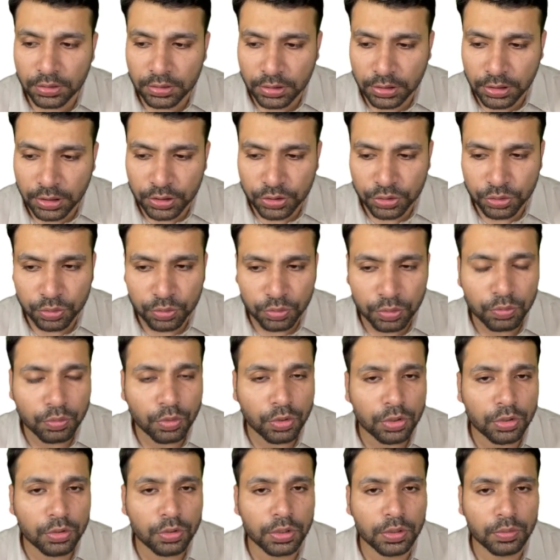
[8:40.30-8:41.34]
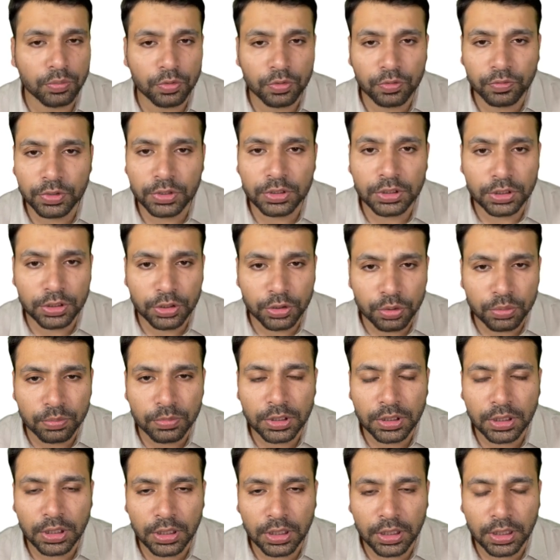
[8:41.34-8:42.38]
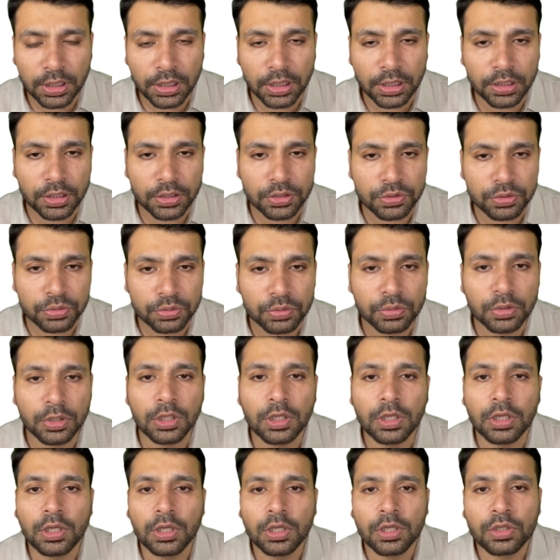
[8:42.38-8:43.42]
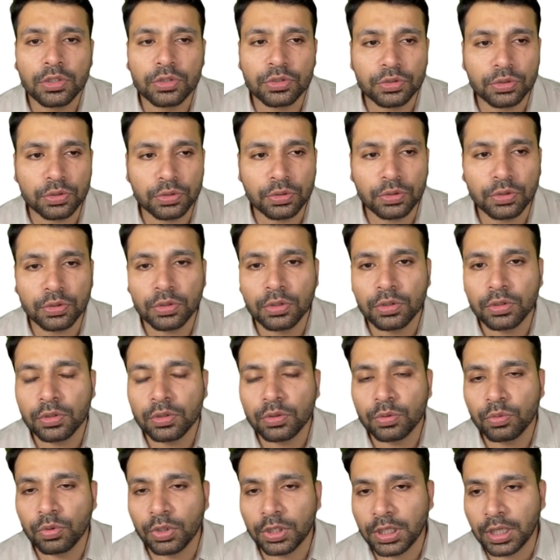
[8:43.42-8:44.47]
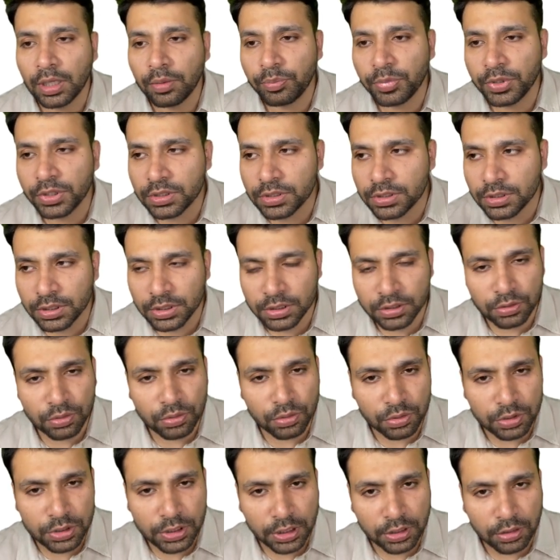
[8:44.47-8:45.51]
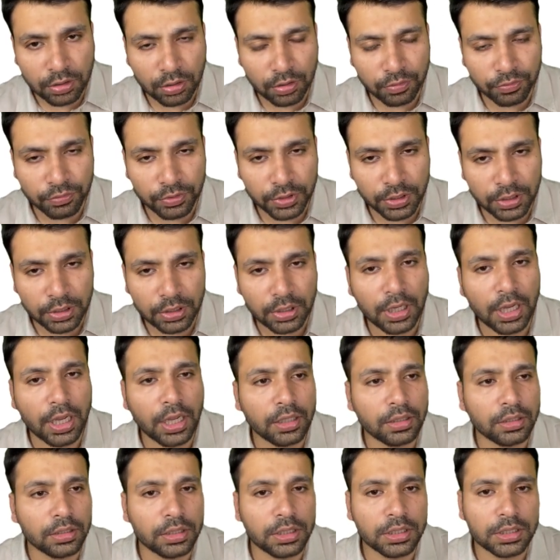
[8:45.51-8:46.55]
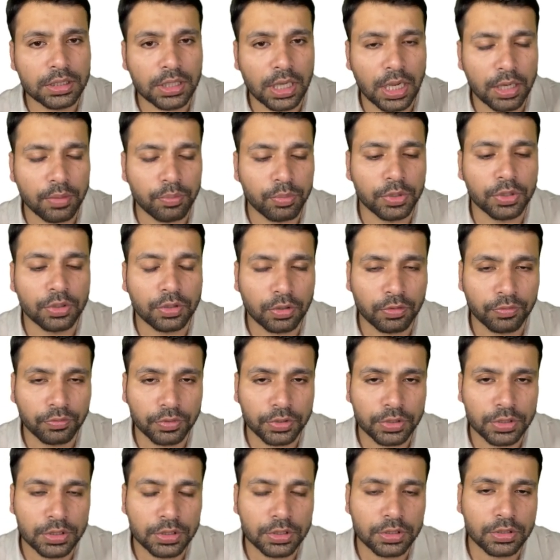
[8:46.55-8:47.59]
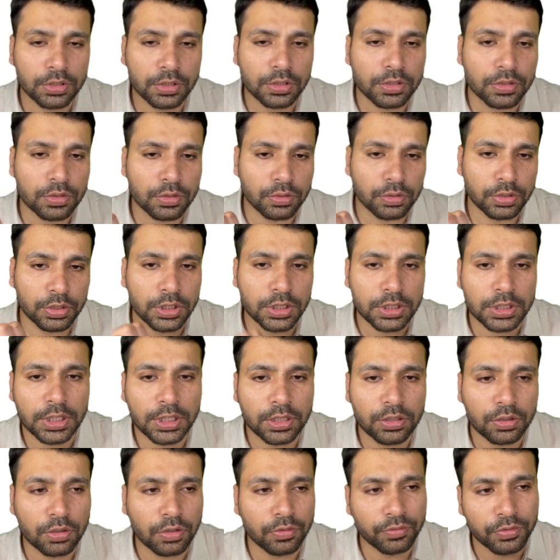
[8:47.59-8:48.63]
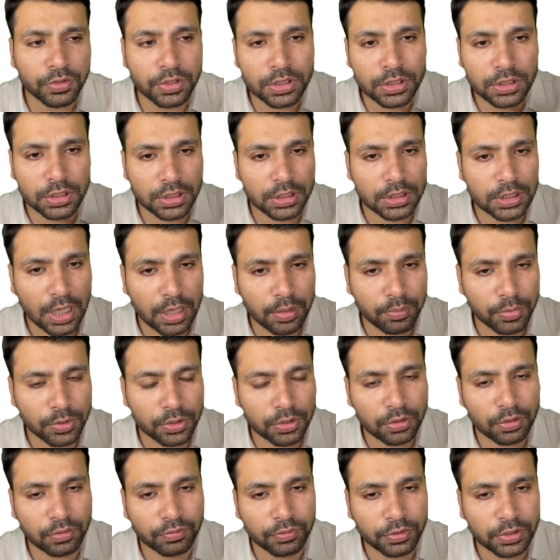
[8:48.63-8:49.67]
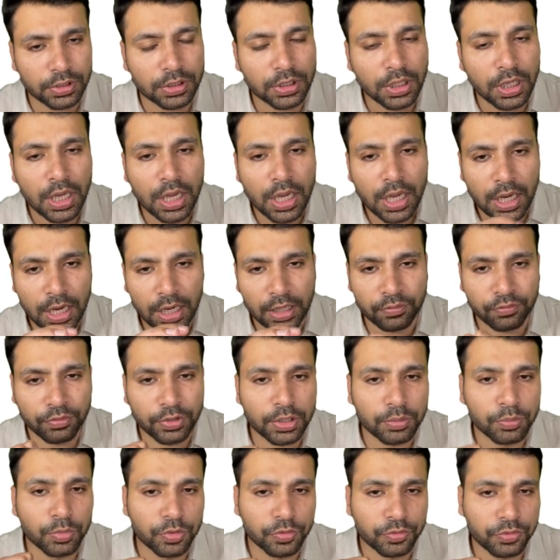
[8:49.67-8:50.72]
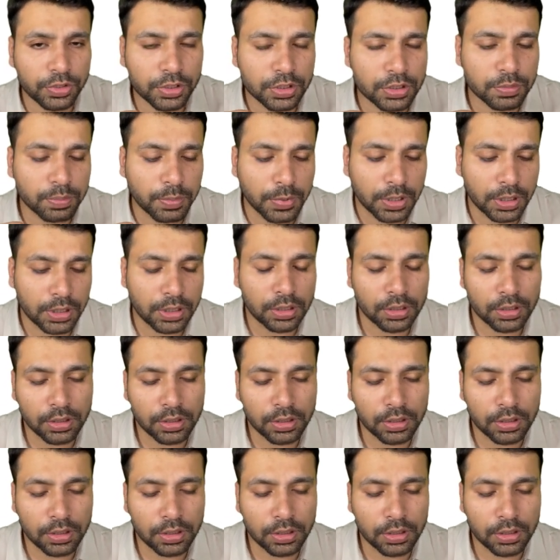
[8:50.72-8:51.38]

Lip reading: tissue we want to remove it, the tumor containing tissue. So what happens? This goes atrophied and this hypertrophies. So this atrophies, this hypertrophy, and we remove this part.